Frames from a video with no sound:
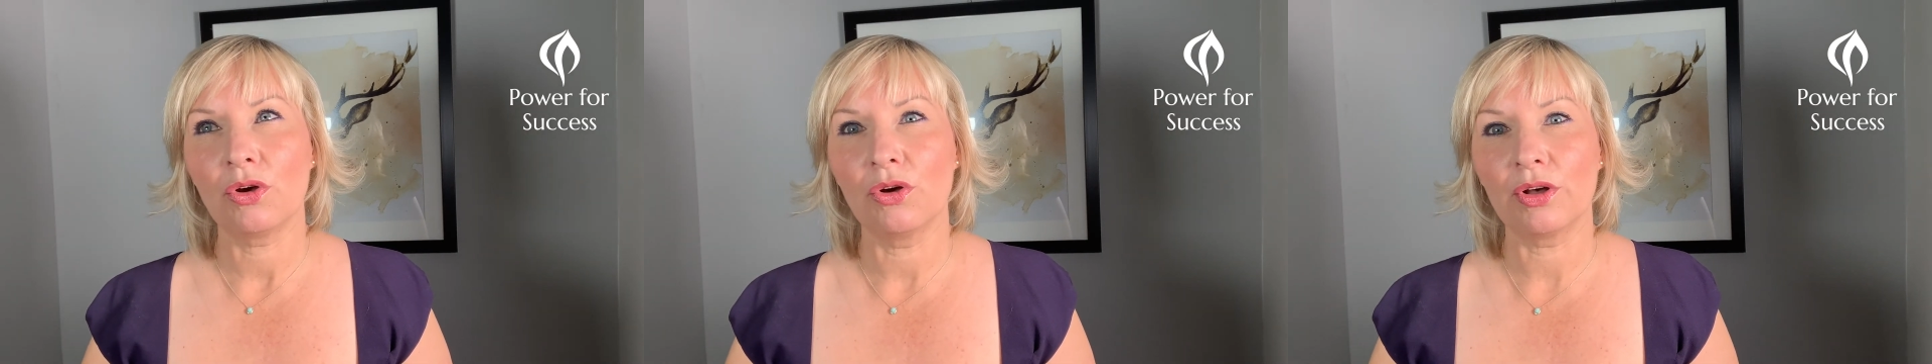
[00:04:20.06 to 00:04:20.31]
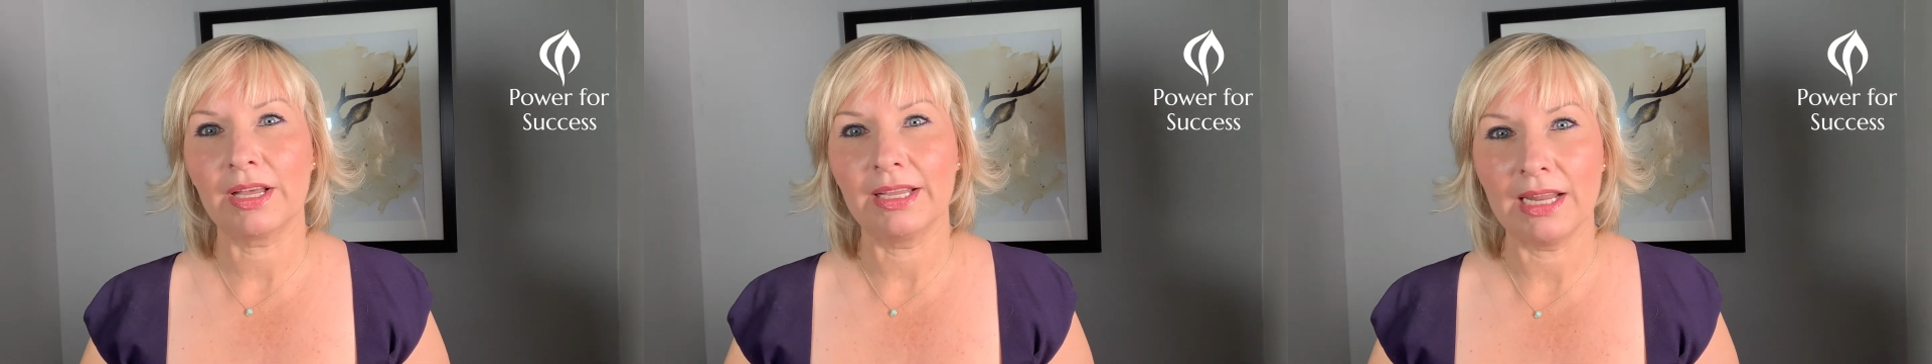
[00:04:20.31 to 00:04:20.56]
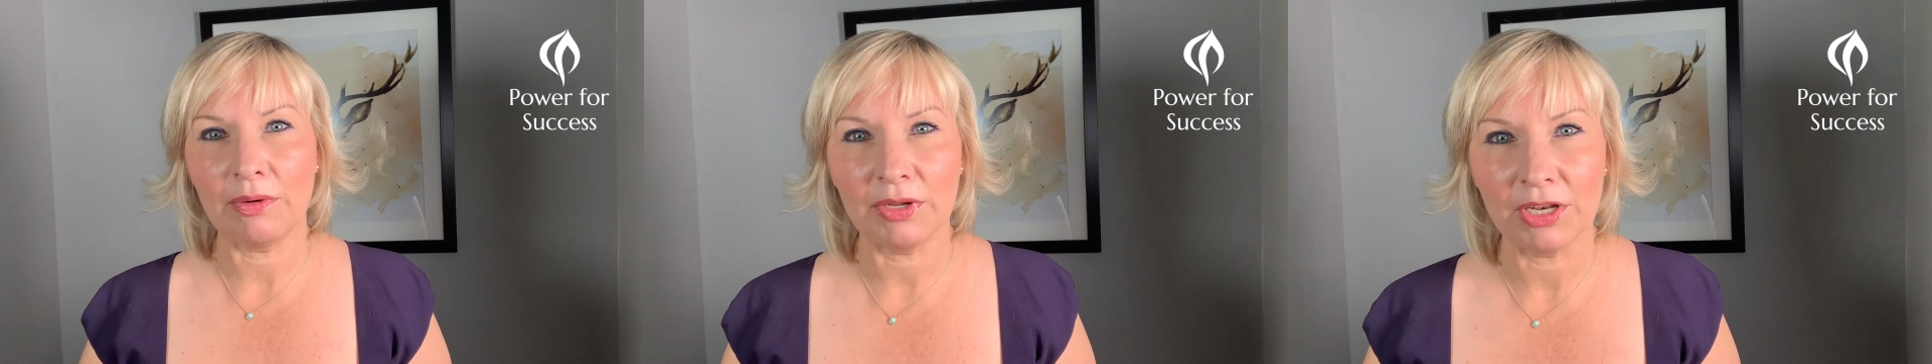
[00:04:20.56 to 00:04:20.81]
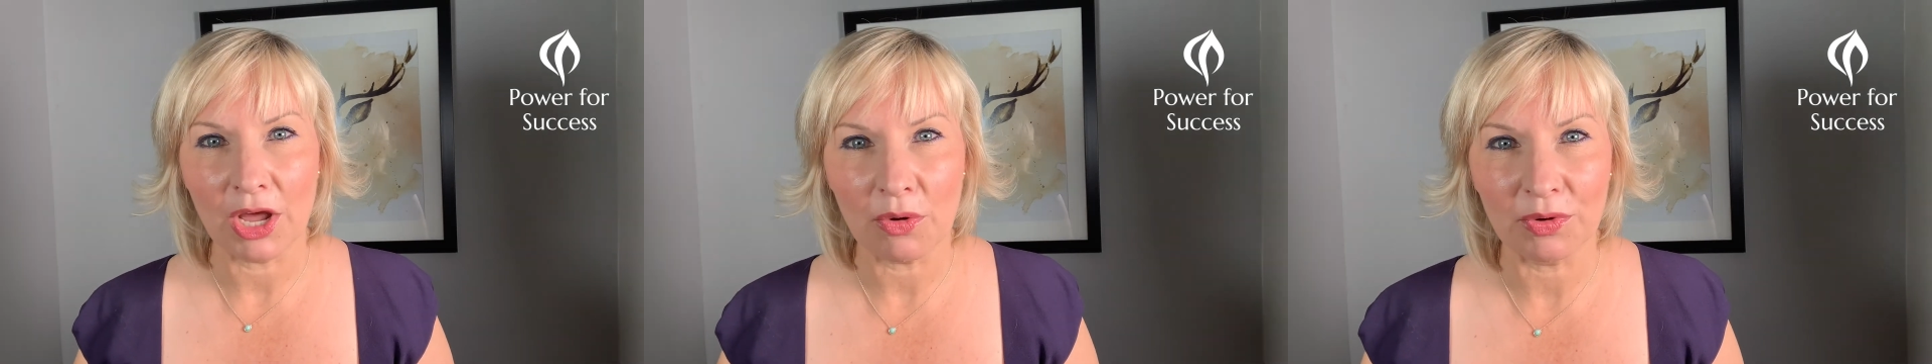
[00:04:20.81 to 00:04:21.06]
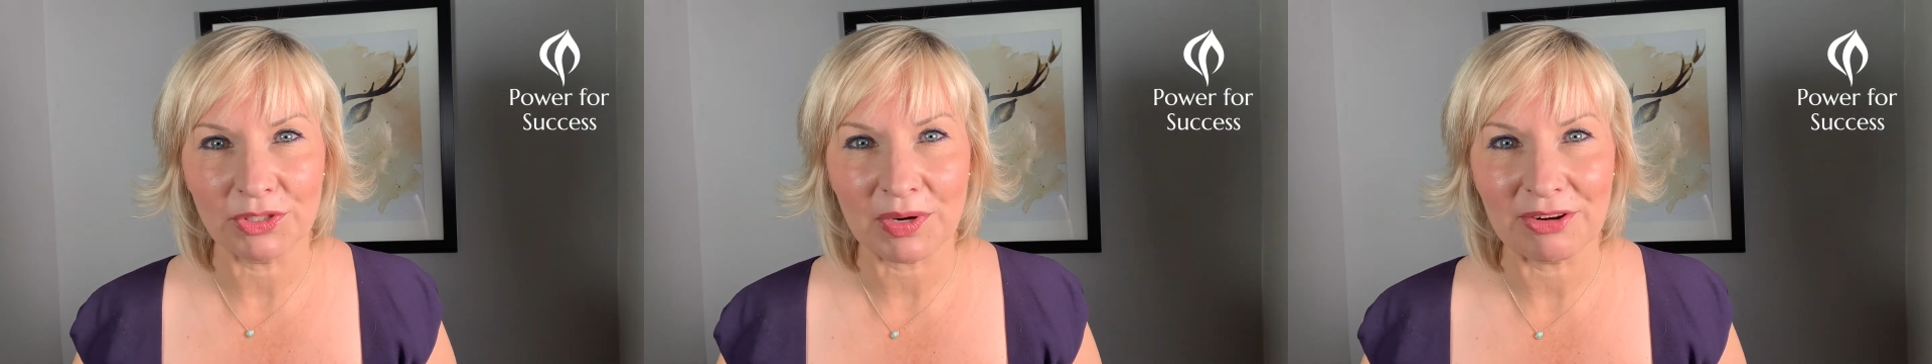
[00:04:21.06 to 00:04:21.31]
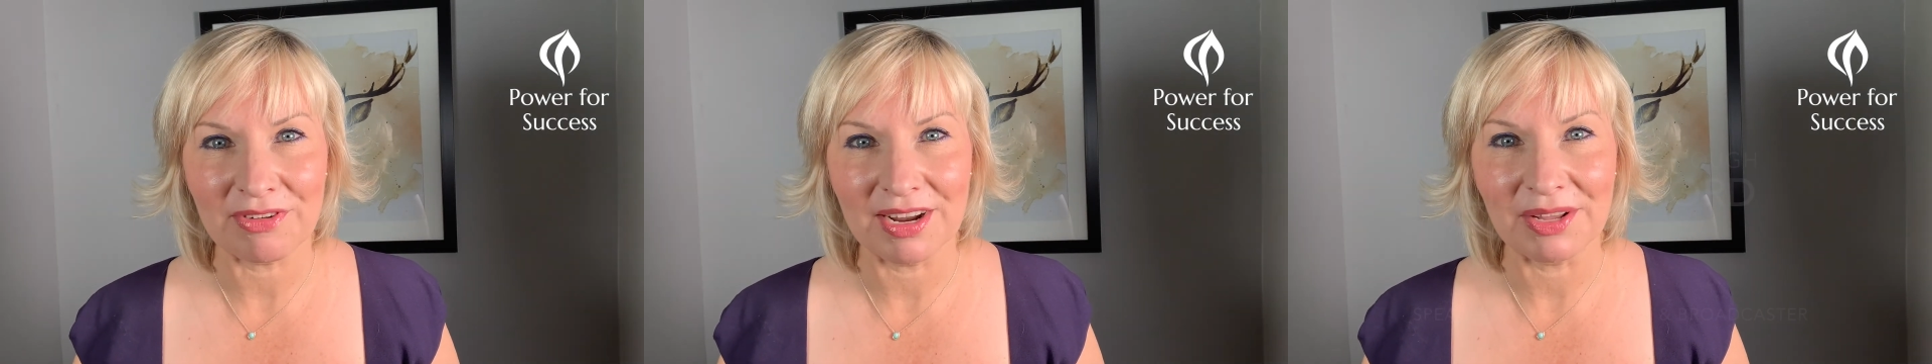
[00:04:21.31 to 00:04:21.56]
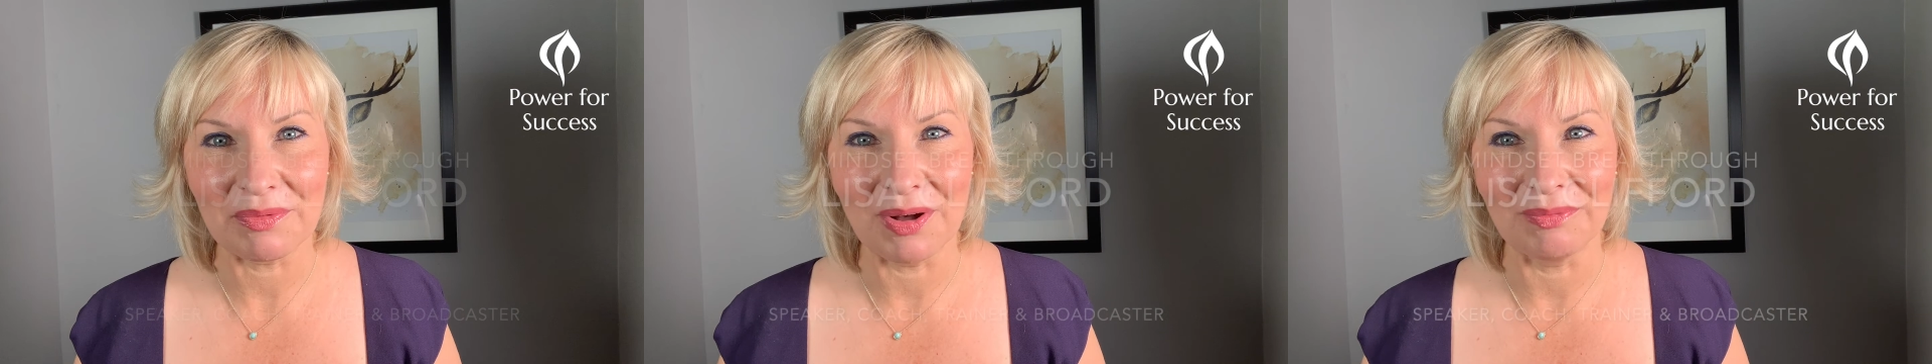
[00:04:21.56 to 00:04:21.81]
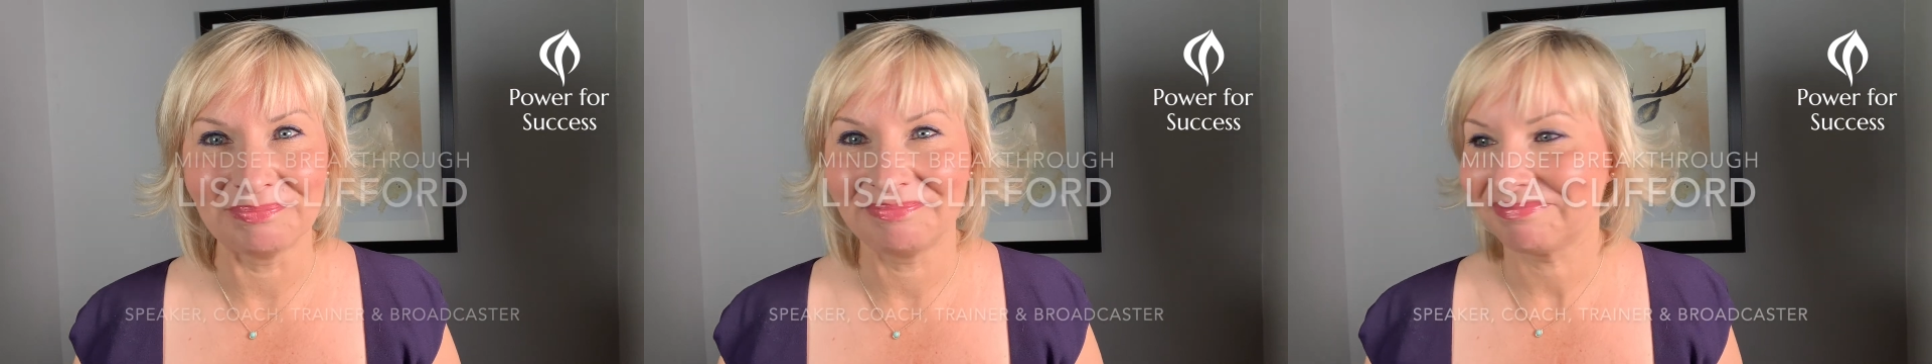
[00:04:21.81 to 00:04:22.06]
okay, now I know what do I really
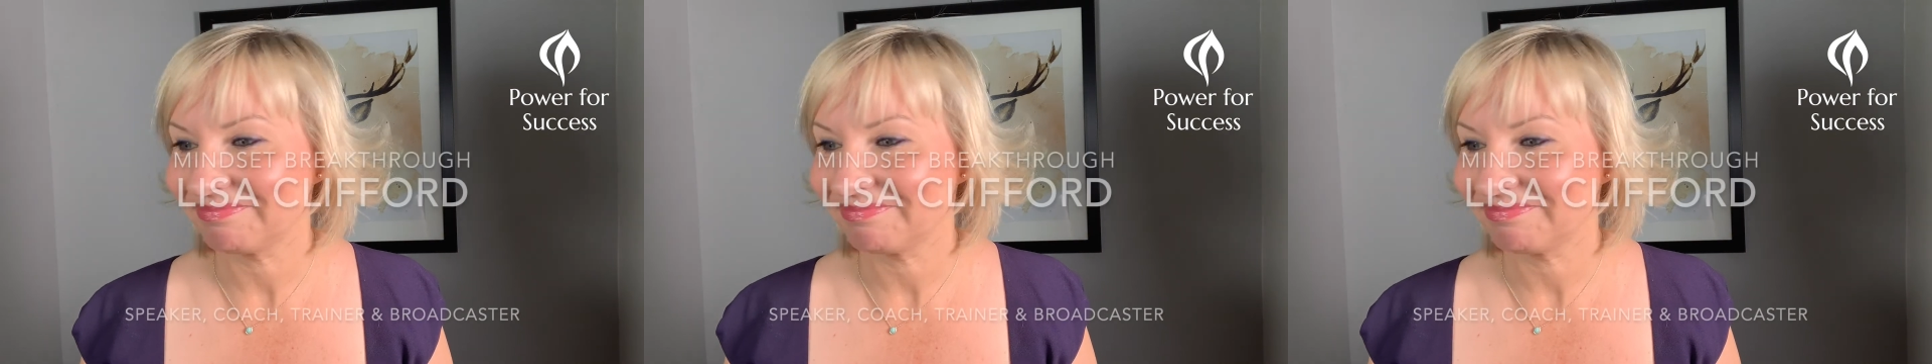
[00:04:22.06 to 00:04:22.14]
want?